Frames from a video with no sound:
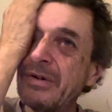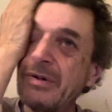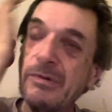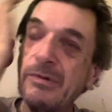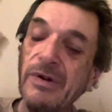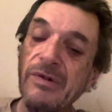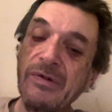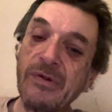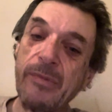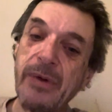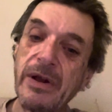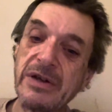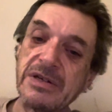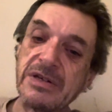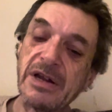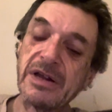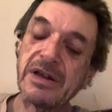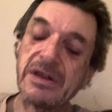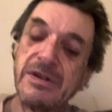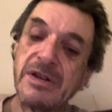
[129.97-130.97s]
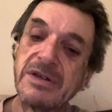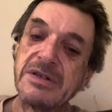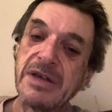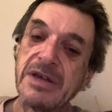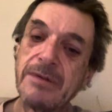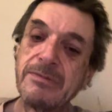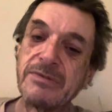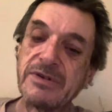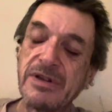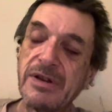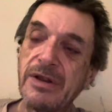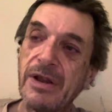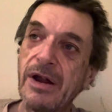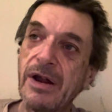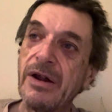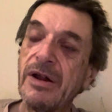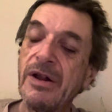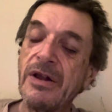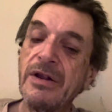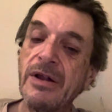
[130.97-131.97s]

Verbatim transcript: riverbeds like in the Thames and that